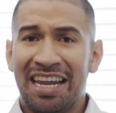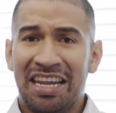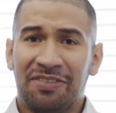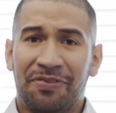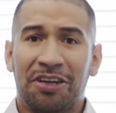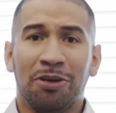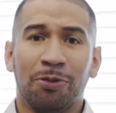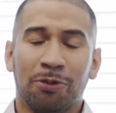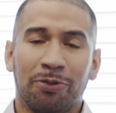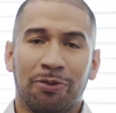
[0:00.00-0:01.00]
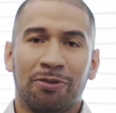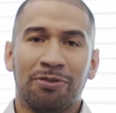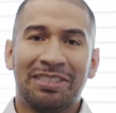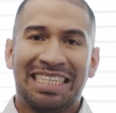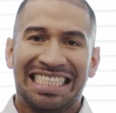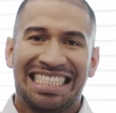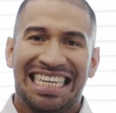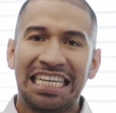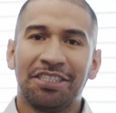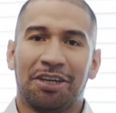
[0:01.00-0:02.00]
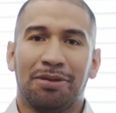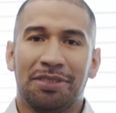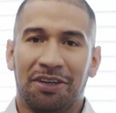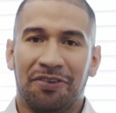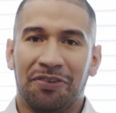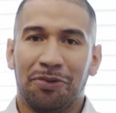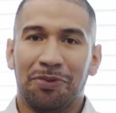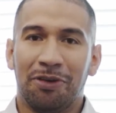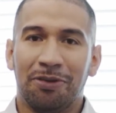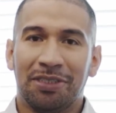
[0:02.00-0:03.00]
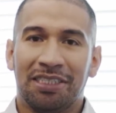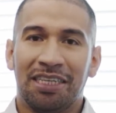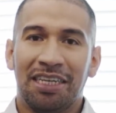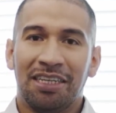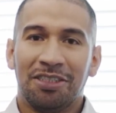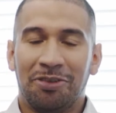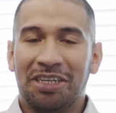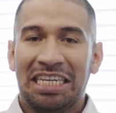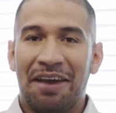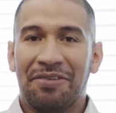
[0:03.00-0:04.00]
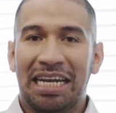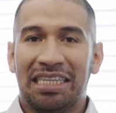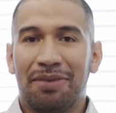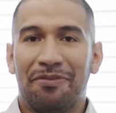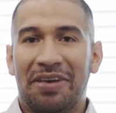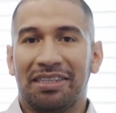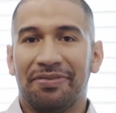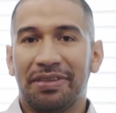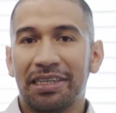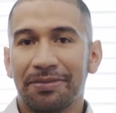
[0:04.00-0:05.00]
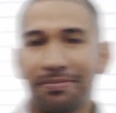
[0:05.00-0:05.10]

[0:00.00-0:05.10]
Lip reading: In this video, we'll go through 6 key terms in convertible notes so you can navigate them effectively.